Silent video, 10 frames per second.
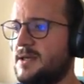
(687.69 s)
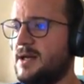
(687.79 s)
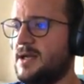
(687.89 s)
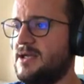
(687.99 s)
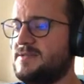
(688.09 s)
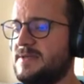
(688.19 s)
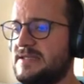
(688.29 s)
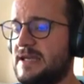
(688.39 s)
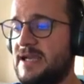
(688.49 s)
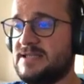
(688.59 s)
And it's
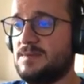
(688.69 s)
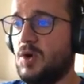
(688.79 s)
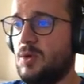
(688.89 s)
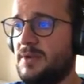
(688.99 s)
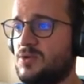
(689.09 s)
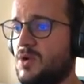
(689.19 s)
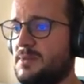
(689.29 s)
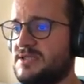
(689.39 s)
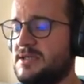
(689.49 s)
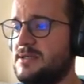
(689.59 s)
basically a small virtual
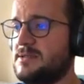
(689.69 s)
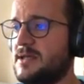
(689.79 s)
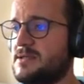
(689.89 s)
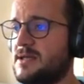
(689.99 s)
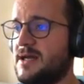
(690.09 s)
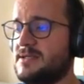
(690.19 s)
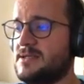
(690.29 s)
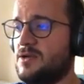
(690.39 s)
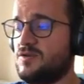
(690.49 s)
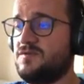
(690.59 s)
machine that
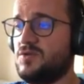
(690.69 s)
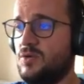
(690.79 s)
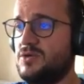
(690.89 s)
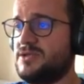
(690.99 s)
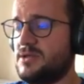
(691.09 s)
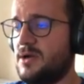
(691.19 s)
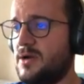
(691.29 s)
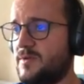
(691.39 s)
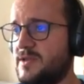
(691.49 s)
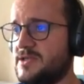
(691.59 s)
has a lot of tools
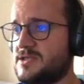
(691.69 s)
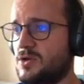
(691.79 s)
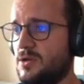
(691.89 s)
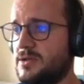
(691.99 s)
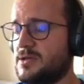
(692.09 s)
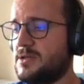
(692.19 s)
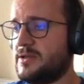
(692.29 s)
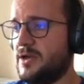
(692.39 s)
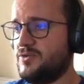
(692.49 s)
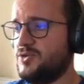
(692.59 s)
already installed
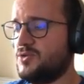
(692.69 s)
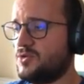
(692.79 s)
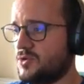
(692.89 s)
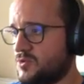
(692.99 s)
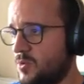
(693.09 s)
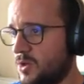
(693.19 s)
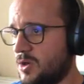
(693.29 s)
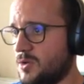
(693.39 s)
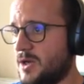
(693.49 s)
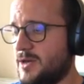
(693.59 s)
that allow you to talk to
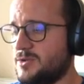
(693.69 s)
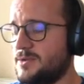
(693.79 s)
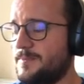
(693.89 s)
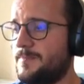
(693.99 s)
Oracle Cloud,